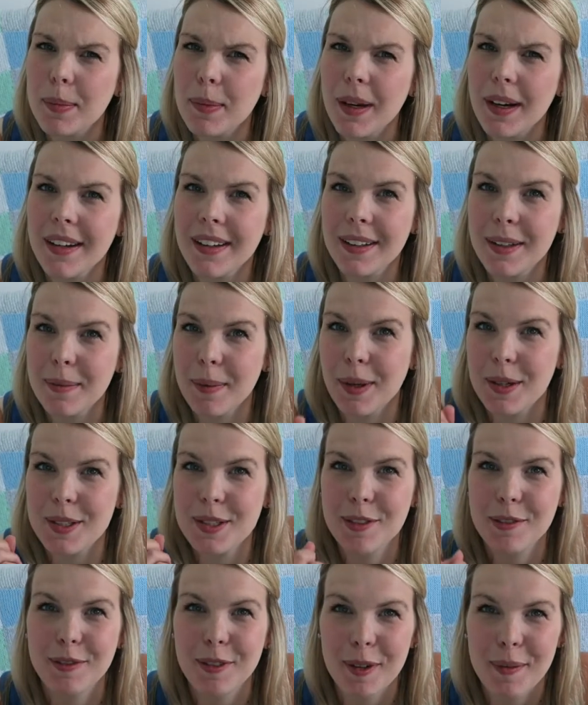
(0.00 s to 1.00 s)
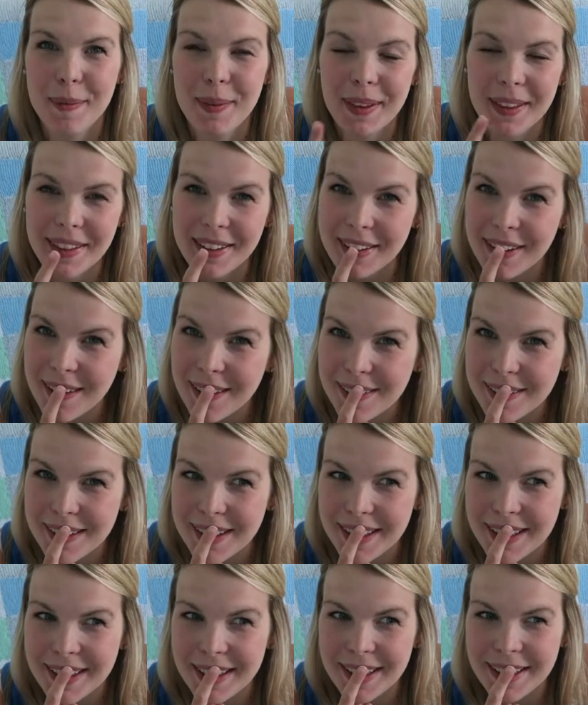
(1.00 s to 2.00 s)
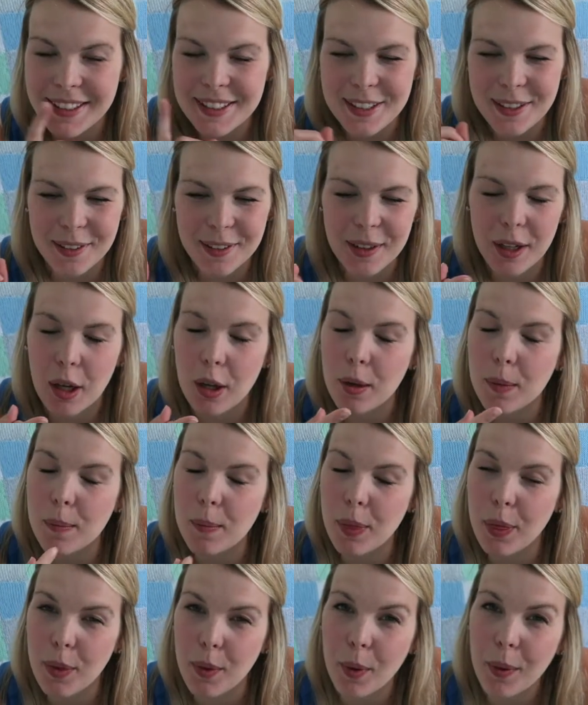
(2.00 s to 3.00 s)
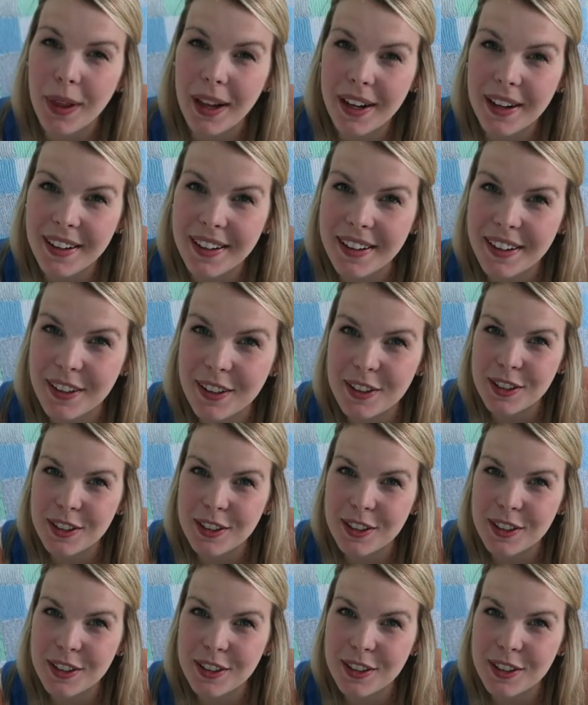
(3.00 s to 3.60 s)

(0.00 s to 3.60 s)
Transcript: a clip also from the car ride there, so I'll throw that in here